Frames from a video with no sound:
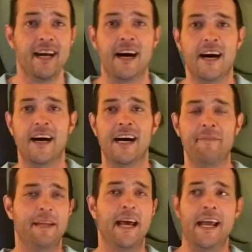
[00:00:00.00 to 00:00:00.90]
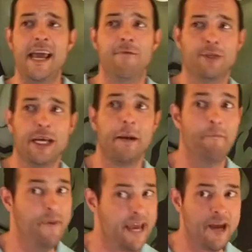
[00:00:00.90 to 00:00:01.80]
I'll be like, hey, would you like a
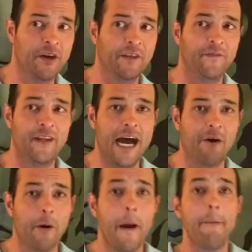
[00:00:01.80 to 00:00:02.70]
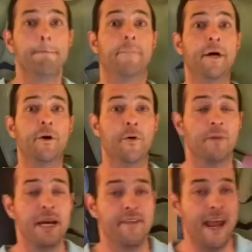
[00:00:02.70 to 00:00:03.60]
bee on the flower?
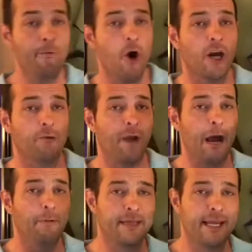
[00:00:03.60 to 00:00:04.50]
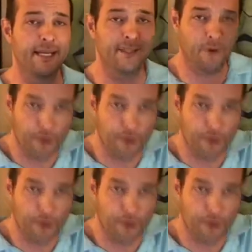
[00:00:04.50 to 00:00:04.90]
Boom! They walk around with this or